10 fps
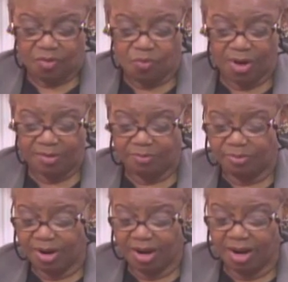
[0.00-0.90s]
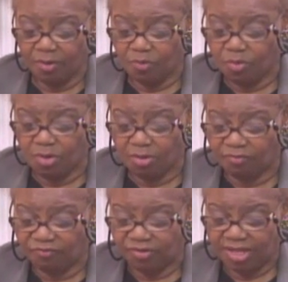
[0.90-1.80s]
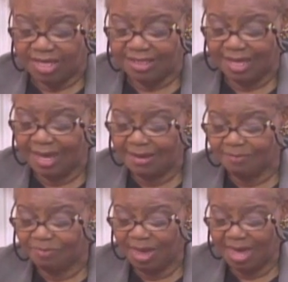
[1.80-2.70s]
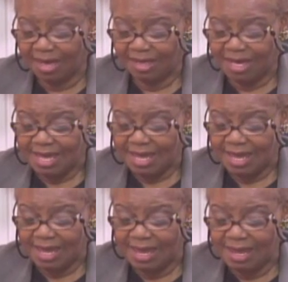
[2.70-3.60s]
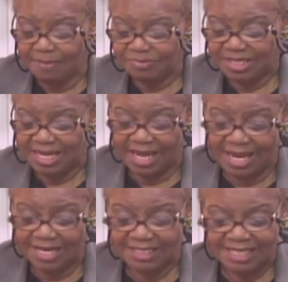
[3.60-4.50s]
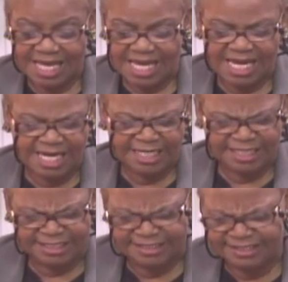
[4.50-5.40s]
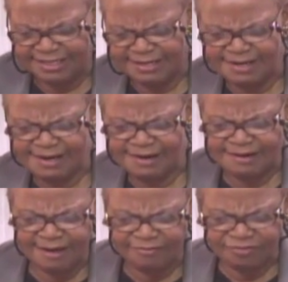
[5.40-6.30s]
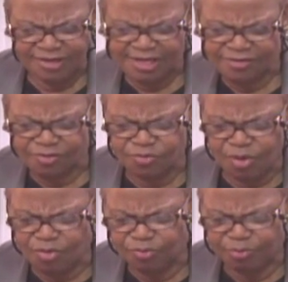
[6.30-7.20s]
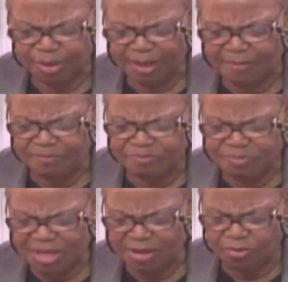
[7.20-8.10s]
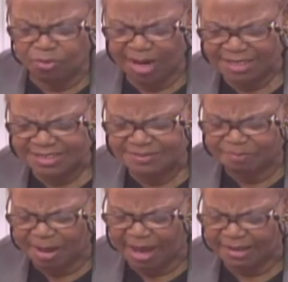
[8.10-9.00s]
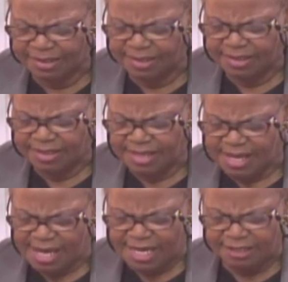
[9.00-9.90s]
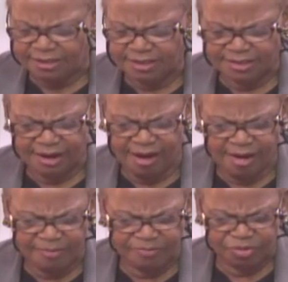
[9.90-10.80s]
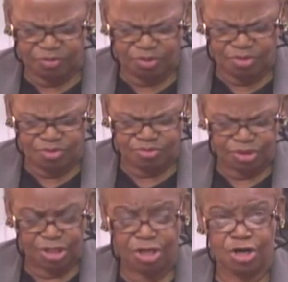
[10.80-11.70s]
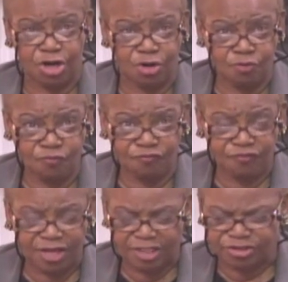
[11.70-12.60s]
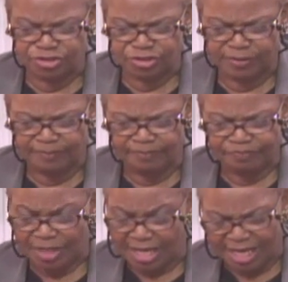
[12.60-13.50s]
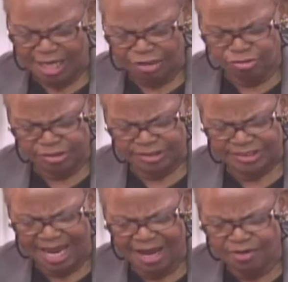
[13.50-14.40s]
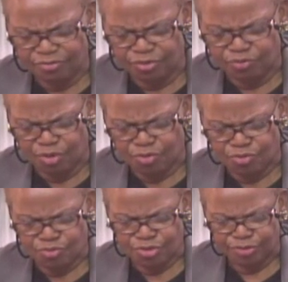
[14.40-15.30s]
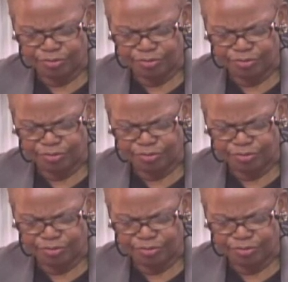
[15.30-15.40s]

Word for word: When Br'er Wolf came back empty-handed, he didn't see nothing in the road but a big wet spot. He looked up the road. No fish. He looked down the road.